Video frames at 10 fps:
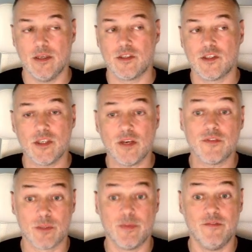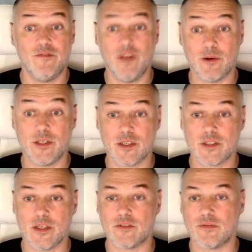stuff that's been very
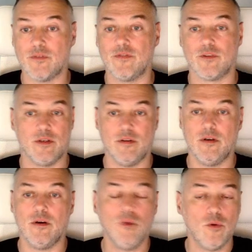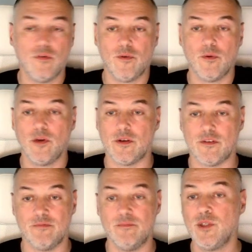successful for an awful
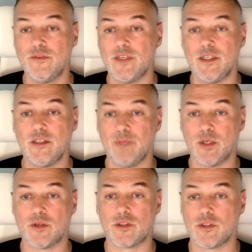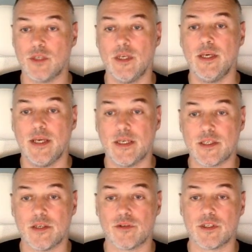lot of movies, books,
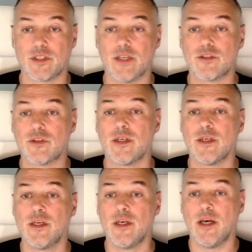etc., etc.